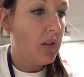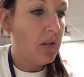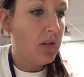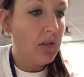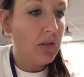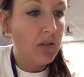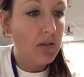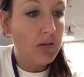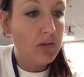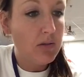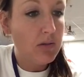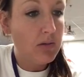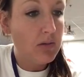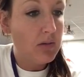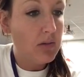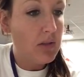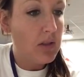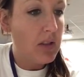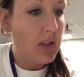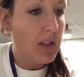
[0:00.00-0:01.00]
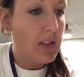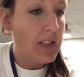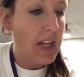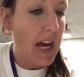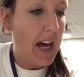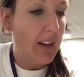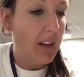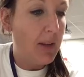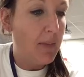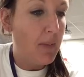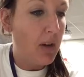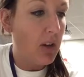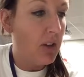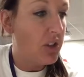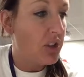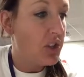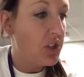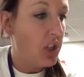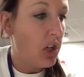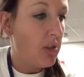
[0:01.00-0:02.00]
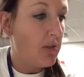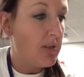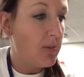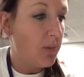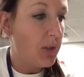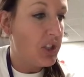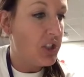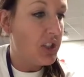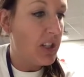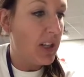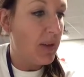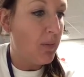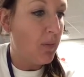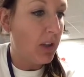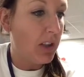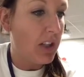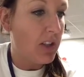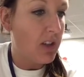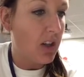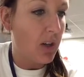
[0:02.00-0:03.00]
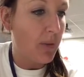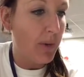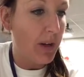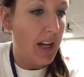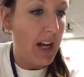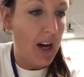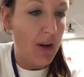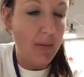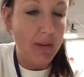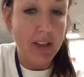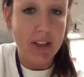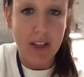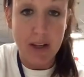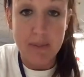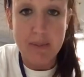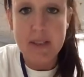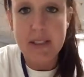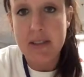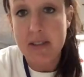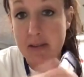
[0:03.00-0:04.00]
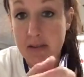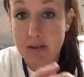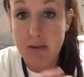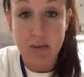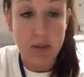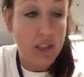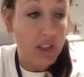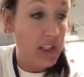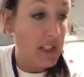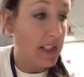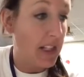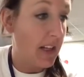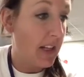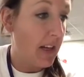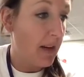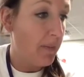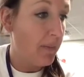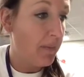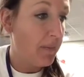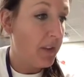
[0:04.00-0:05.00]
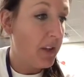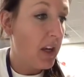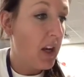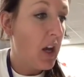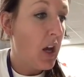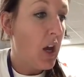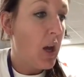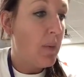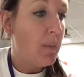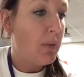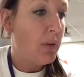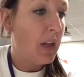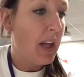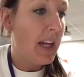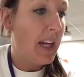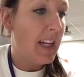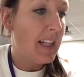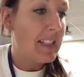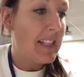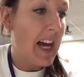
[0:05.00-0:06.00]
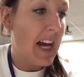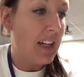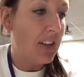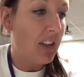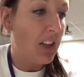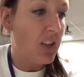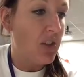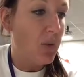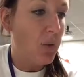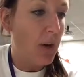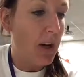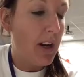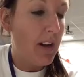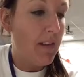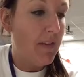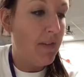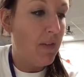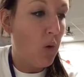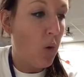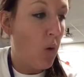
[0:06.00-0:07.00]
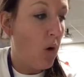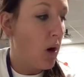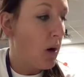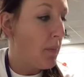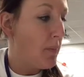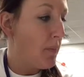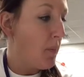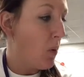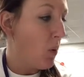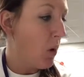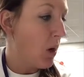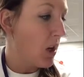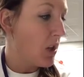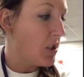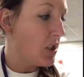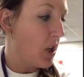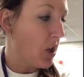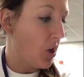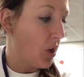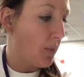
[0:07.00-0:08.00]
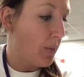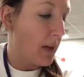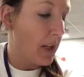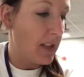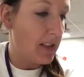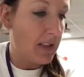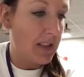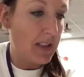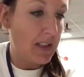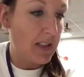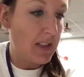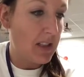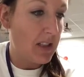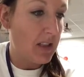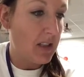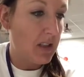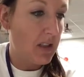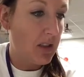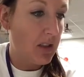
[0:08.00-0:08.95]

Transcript: The tally mark shows which team won the tournament and how many games. We just said that. Play exactly 24 more tournaments.